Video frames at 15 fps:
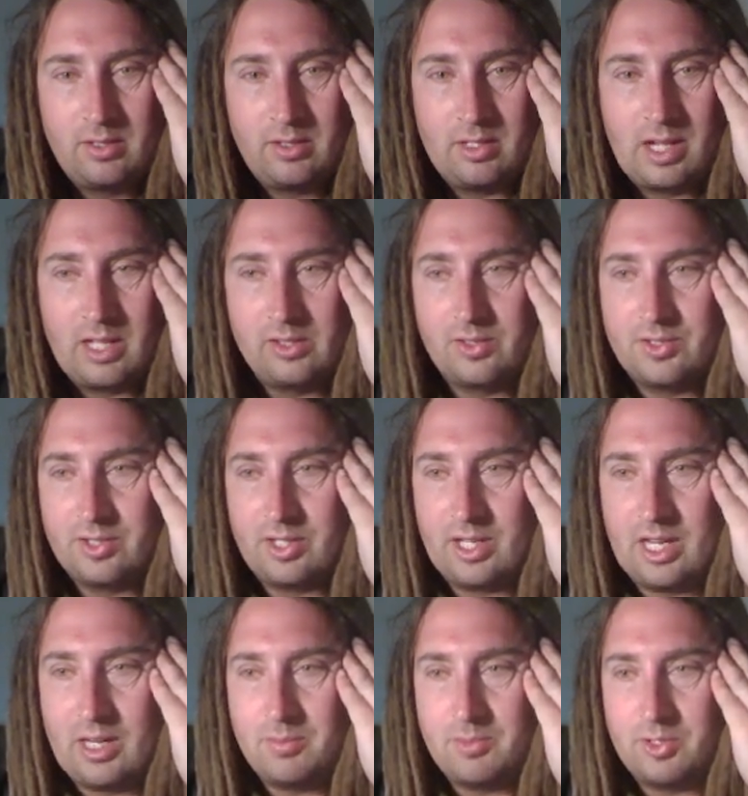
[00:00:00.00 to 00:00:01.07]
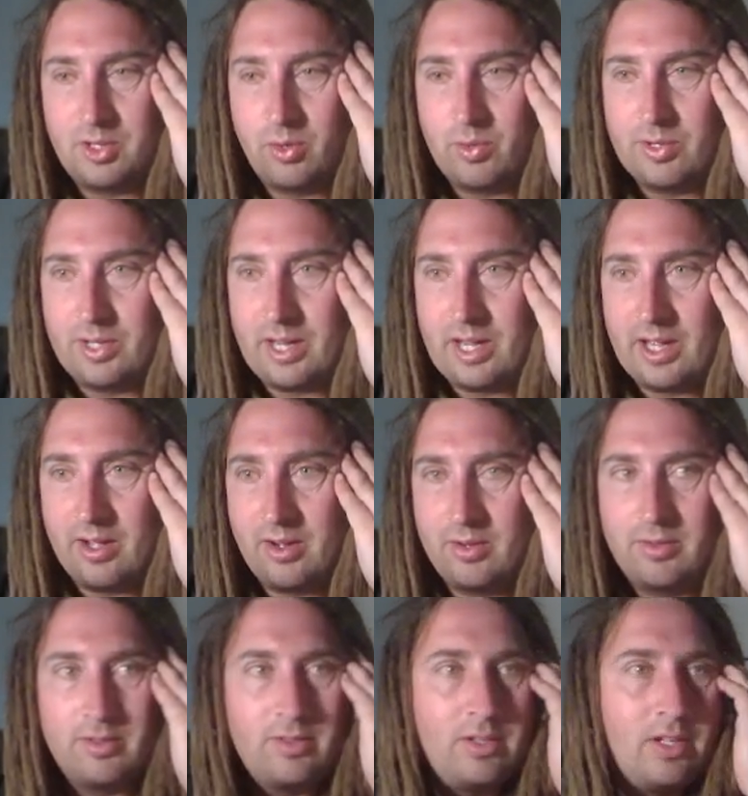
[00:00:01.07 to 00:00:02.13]
Gala's games going
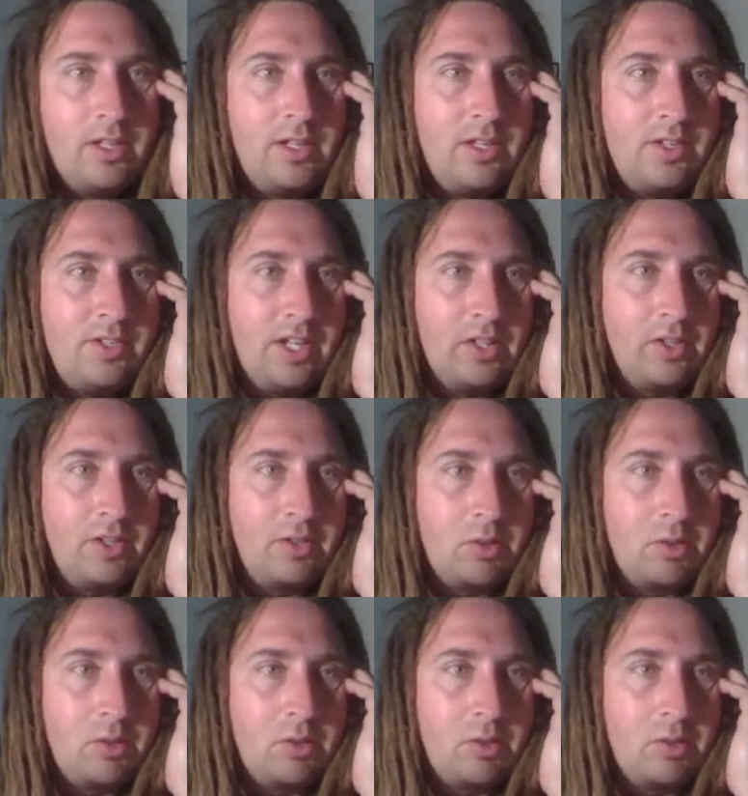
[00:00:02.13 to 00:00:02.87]
down. Take a look at the